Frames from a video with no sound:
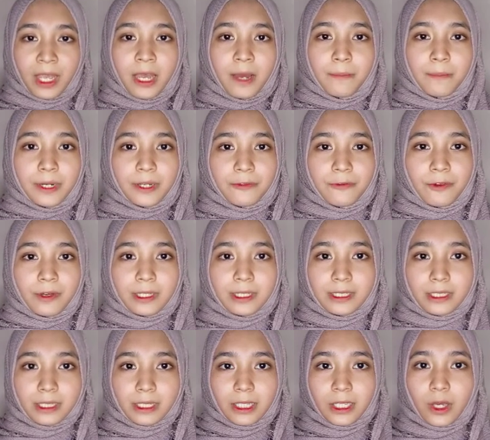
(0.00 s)

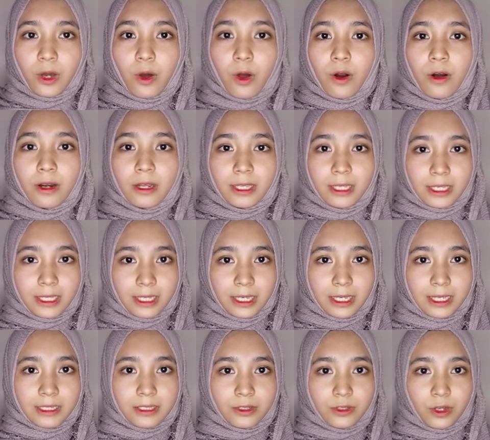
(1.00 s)
privately or
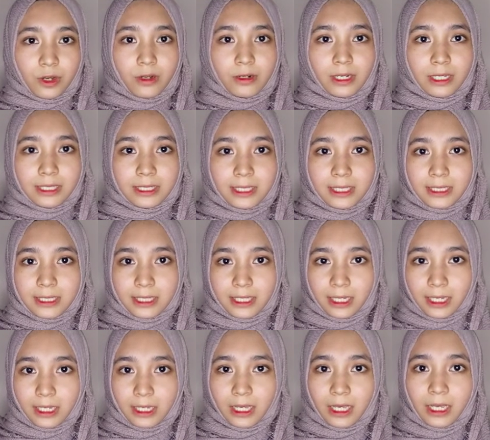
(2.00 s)
is not
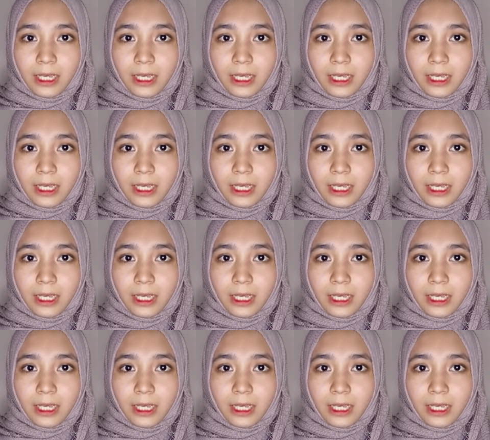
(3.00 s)
restricted.